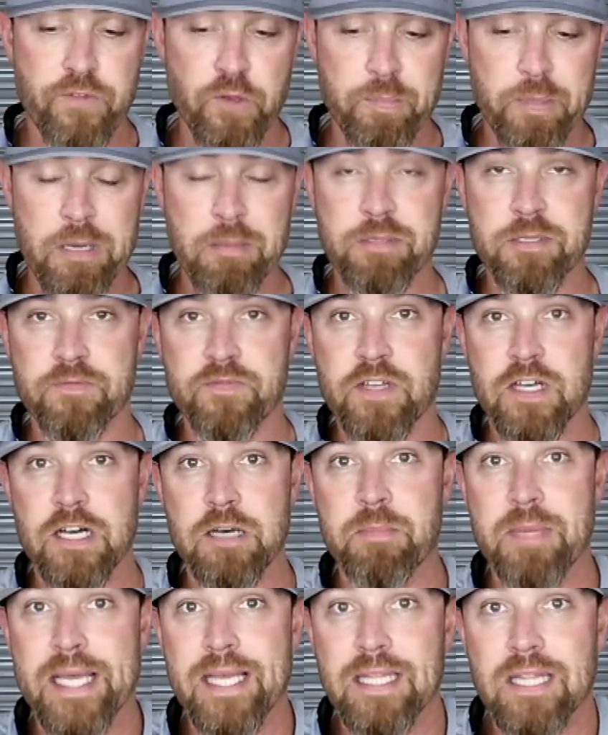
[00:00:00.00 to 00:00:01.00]
Fuel pumps have
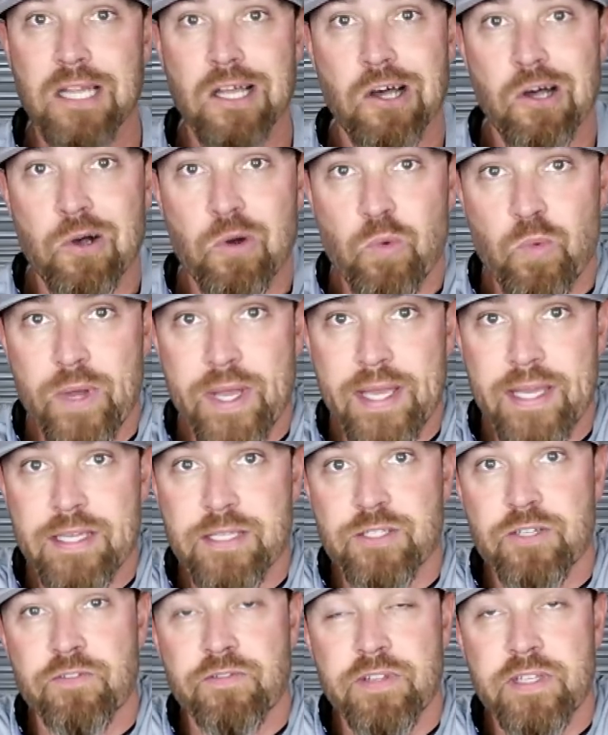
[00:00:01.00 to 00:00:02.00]
come a long
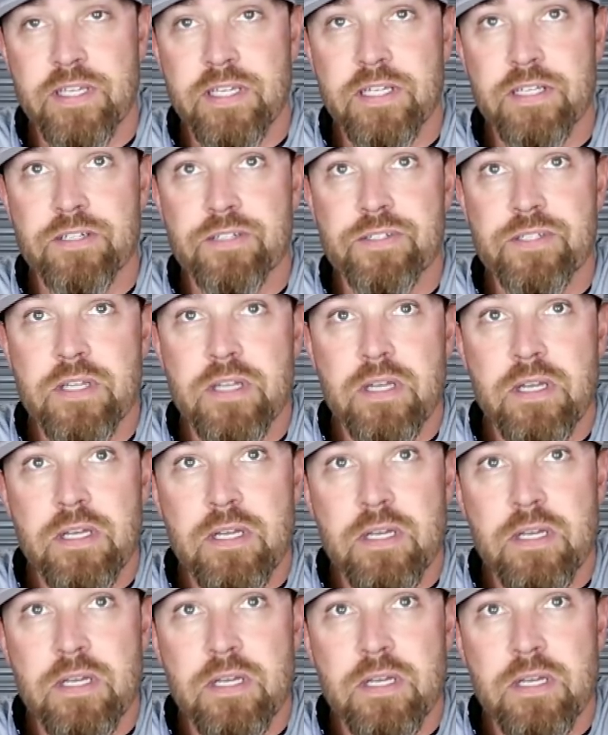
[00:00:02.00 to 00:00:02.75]
ways over the years.